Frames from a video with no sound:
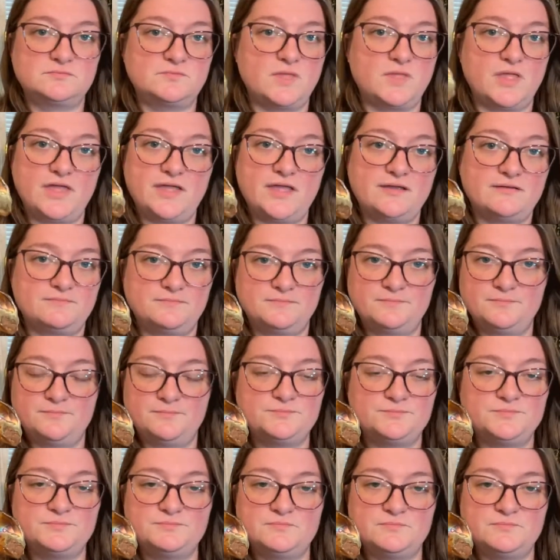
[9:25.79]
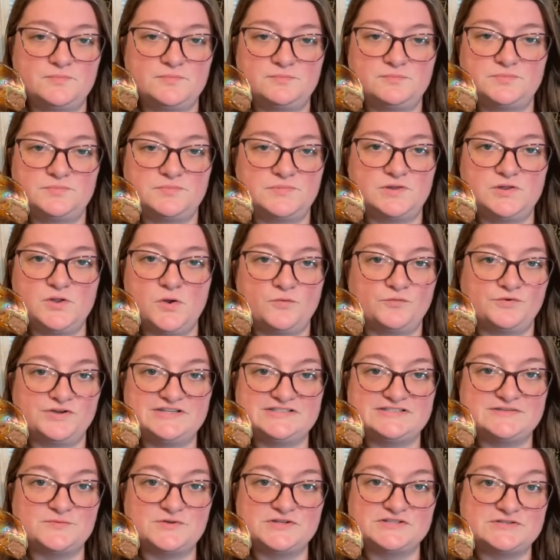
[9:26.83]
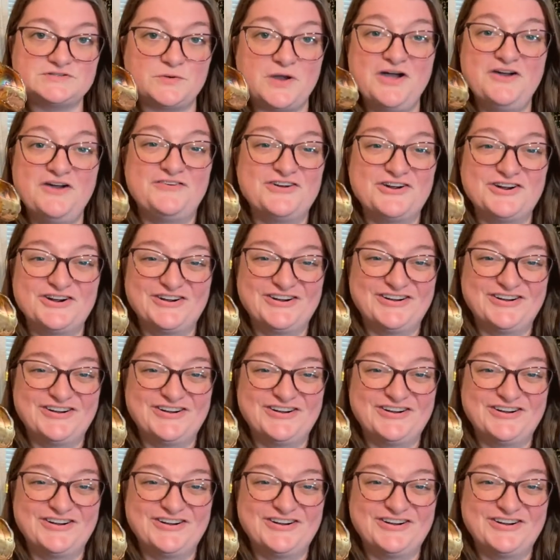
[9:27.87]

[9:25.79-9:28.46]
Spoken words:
like no reason whatsoever.